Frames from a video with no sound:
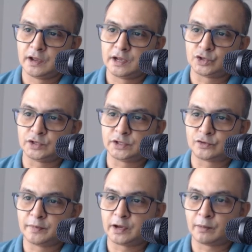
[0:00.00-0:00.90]
So this
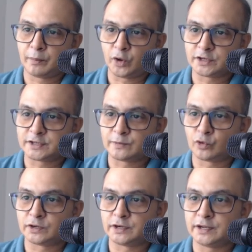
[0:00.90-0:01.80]
will become a positive
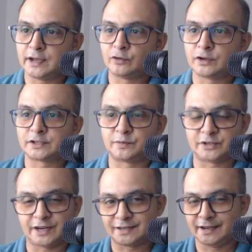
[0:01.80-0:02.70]
quantity, and we are
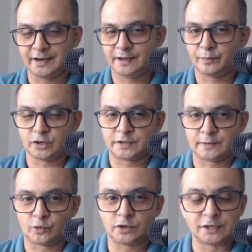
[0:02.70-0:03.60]
subtracting any
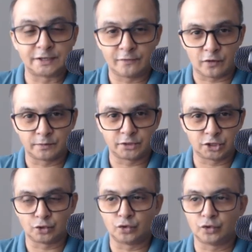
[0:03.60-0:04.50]
positive quantity from
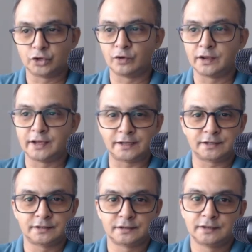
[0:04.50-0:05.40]
2, you will
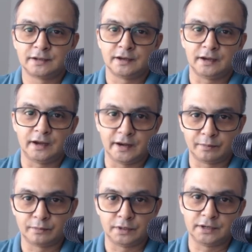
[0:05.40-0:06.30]
get a
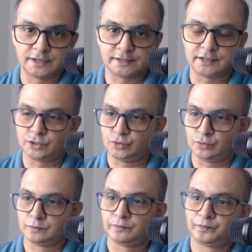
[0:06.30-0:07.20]
number less than 2.
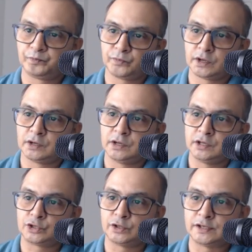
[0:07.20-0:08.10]

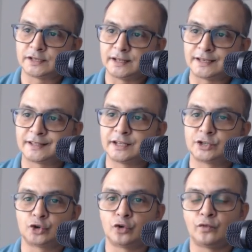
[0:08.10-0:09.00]
So this is less than
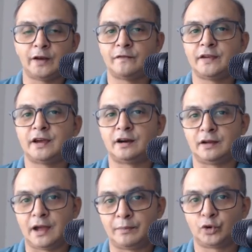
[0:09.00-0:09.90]
2 when we are
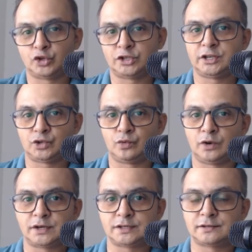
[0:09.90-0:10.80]
approaching
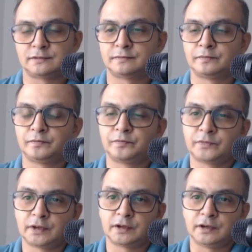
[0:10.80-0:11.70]
towards
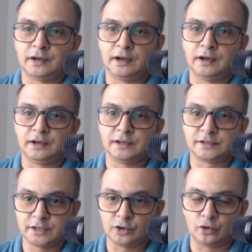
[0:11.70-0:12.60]

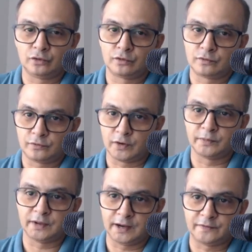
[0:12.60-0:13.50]
0 from
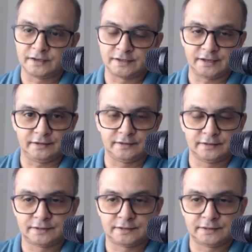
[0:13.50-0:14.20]
the left hand side.